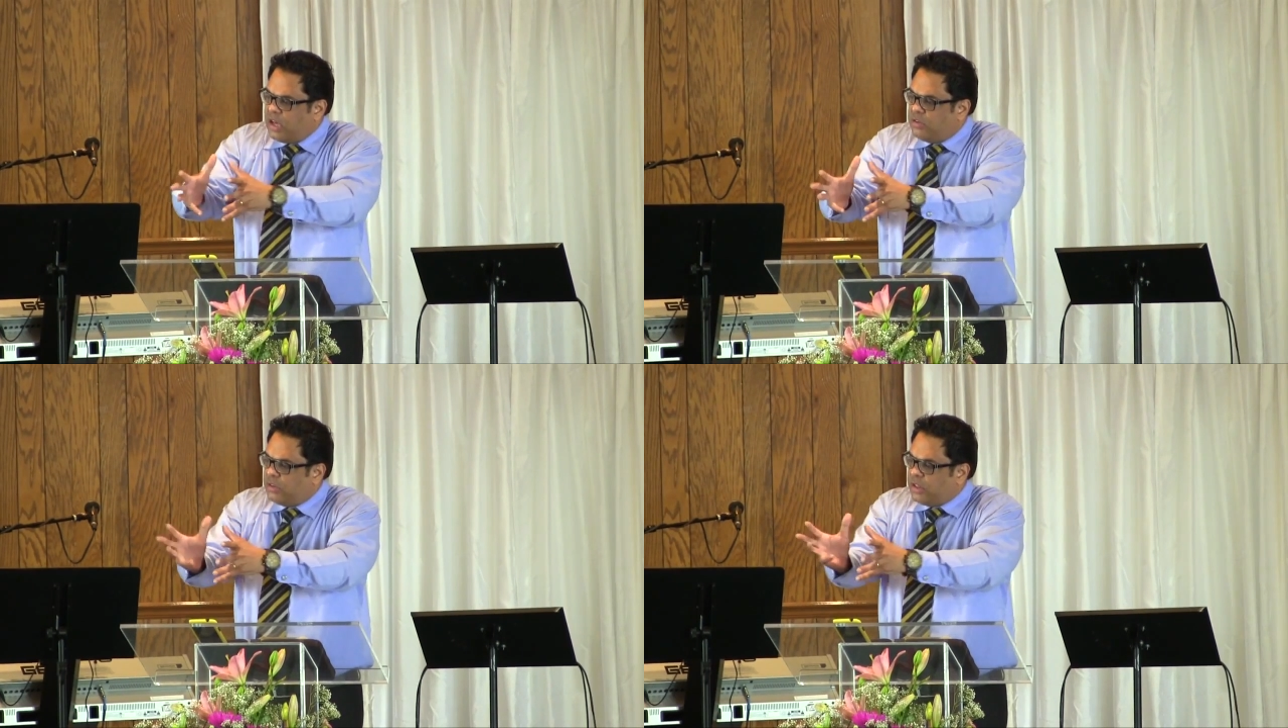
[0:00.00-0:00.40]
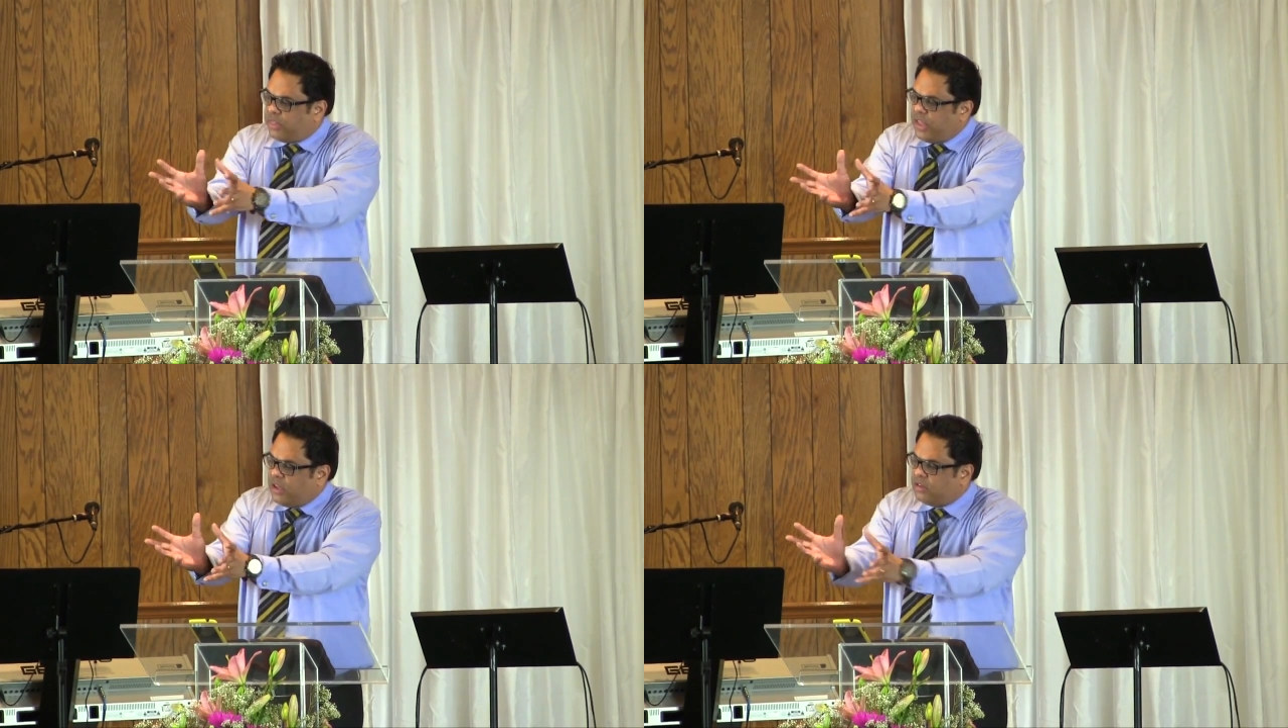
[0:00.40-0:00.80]
into the
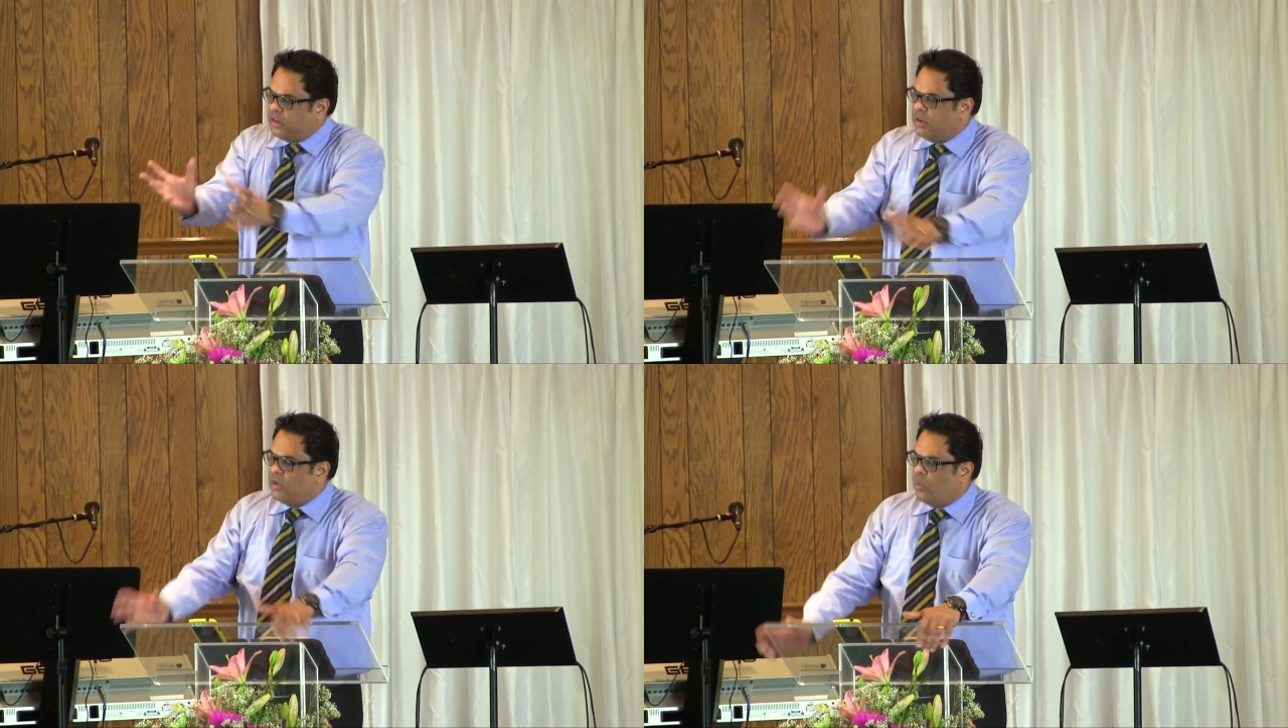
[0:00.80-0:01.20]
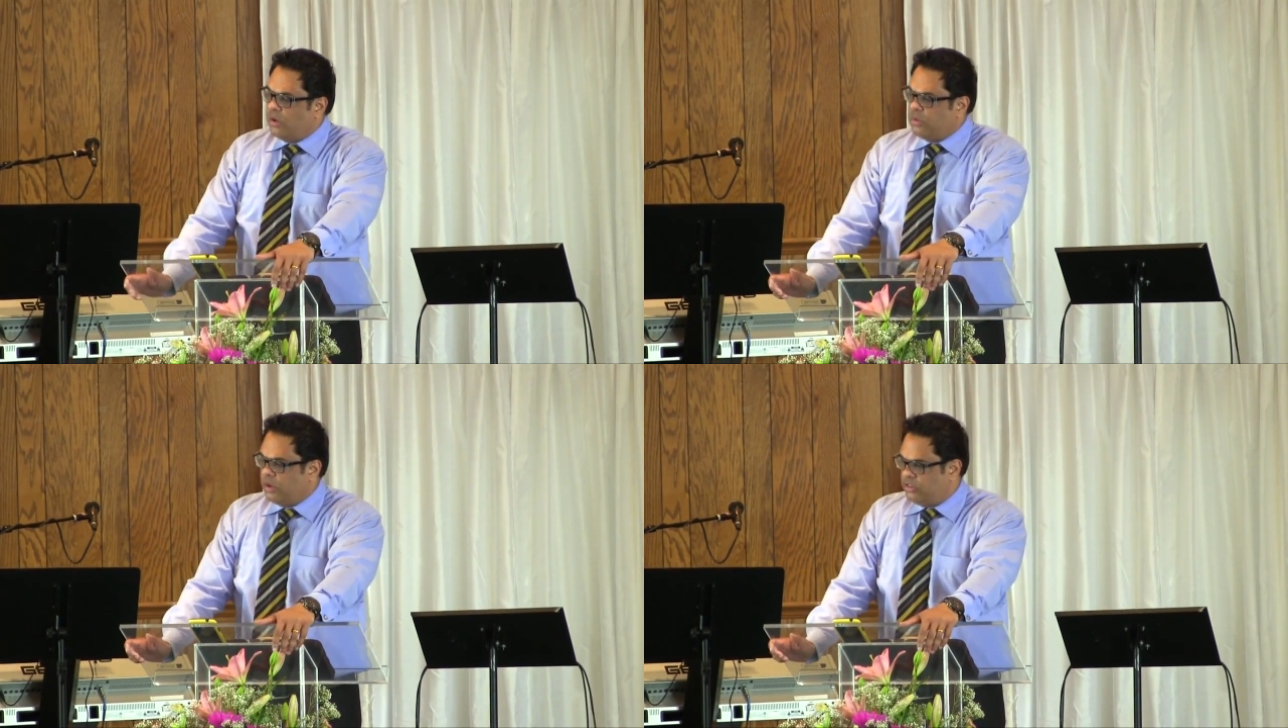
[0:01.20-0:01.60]
things that you
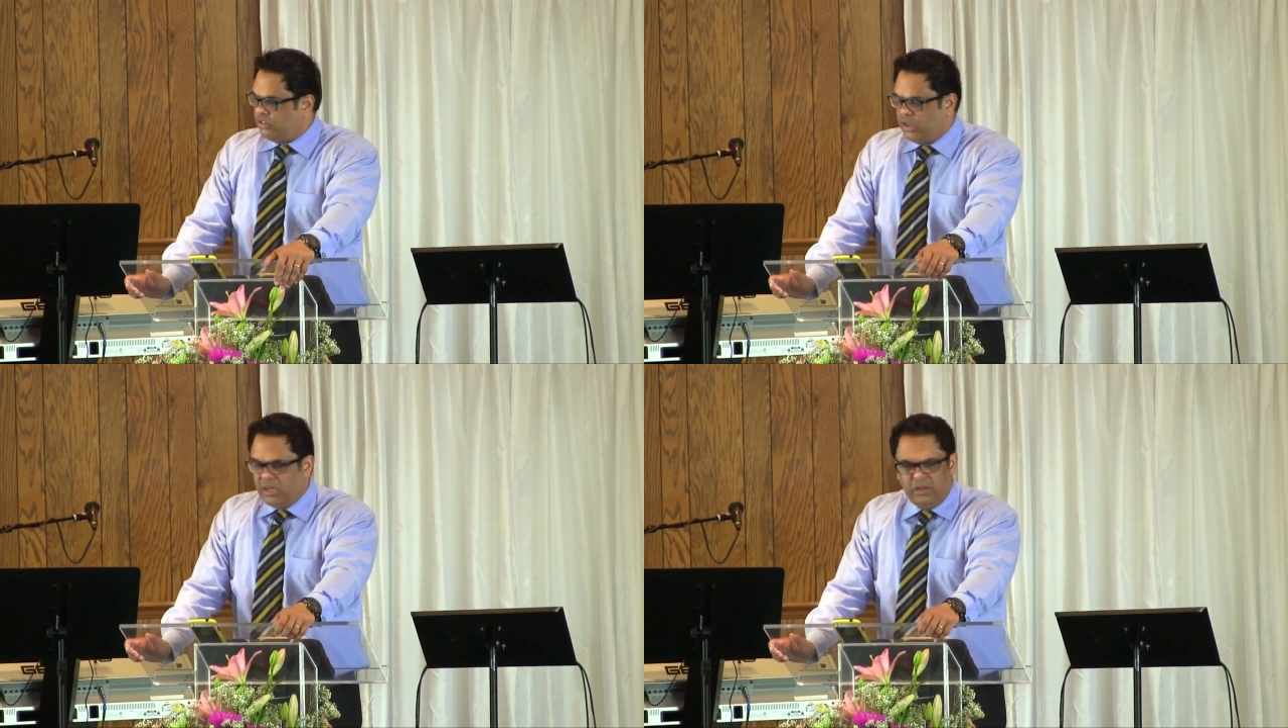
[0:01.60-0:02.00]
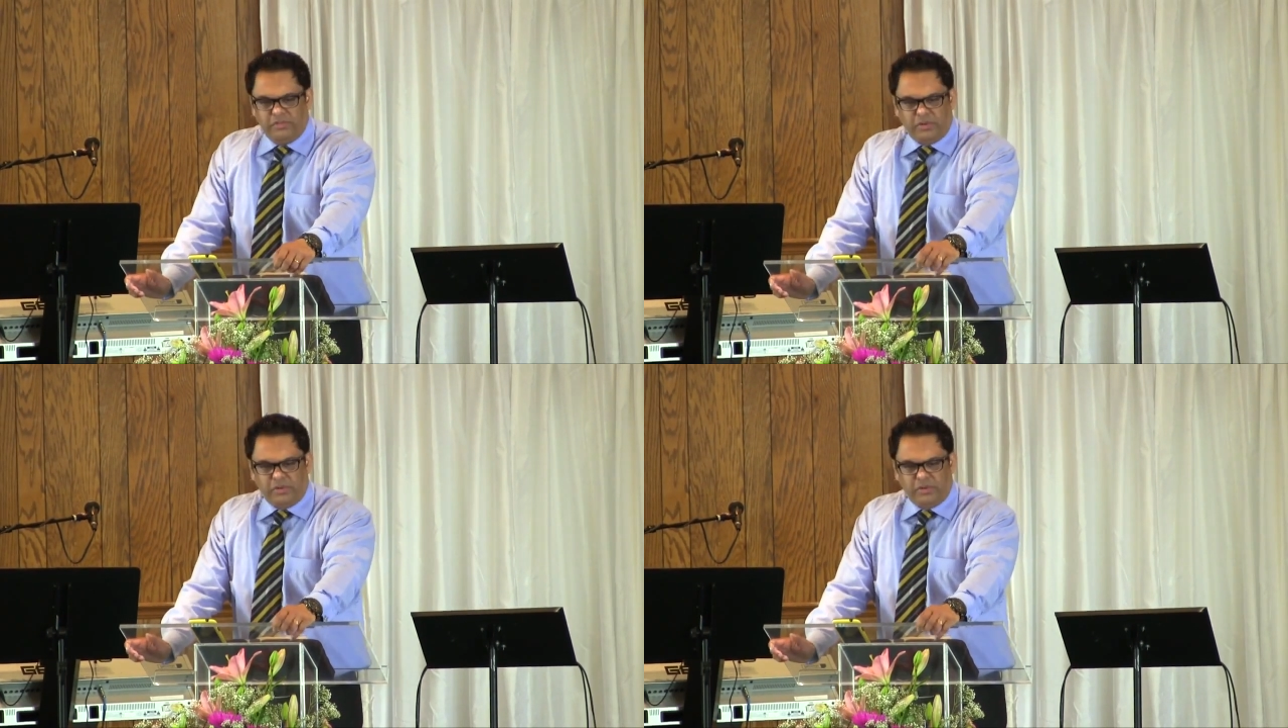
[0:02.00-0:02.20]
want to achieve